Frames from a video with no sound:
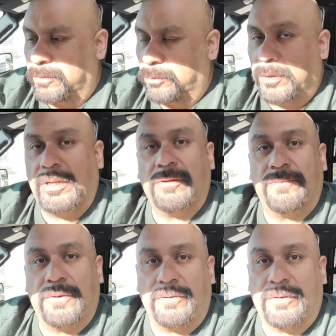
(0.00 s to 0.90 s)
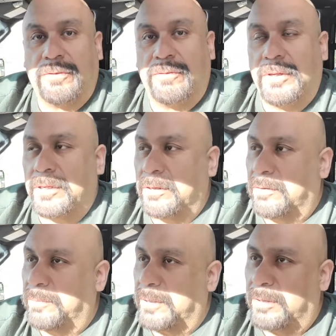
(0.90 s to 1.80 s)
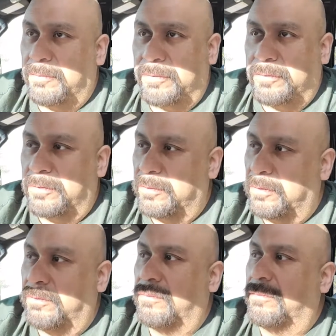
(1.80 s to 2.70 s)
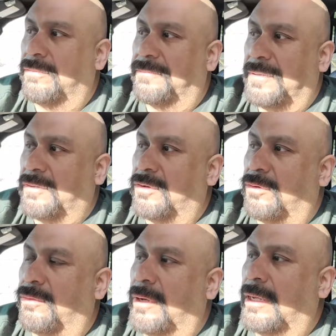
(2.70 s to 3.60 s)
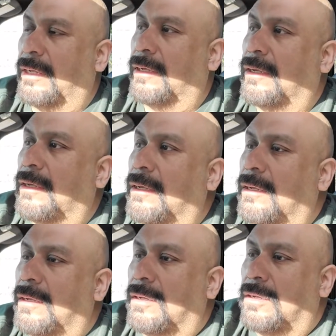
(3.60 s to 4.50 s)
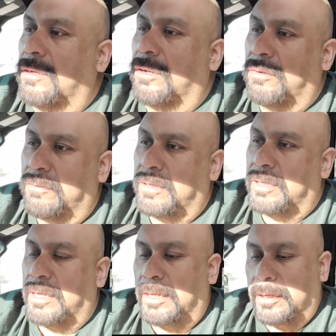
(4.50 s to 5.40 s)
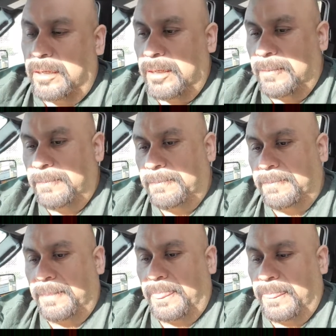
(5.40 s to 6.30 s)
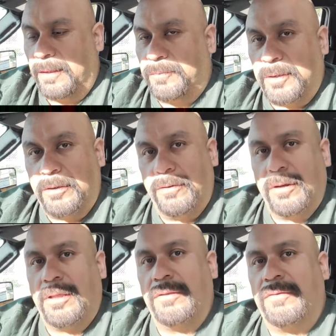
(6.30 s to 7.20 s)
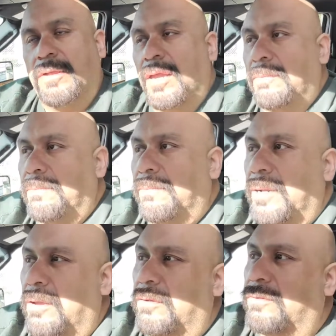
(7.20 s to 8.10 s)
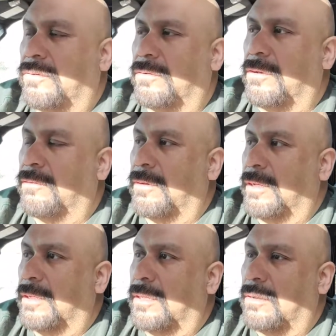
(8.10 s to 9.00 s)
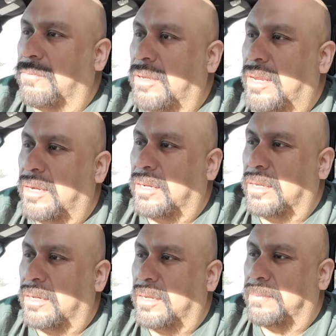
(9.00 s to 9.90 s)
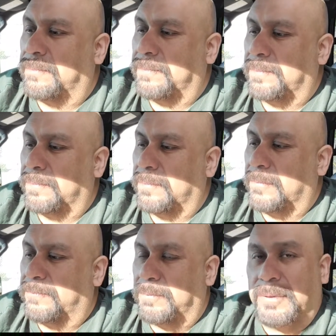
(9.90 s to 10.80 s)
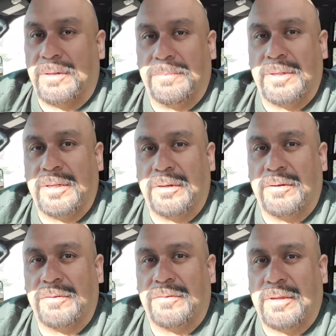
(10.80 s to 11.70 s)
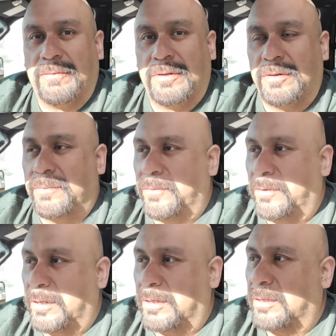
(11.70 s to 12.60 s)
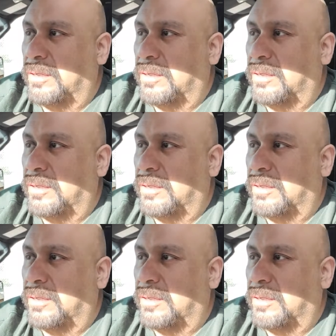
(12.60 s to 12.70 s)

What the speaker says: it. We look forward to it, but there was no physical way, knowing that it's been going nonstop, but also knowing that we had to get up for me to be here at 7 in the morning.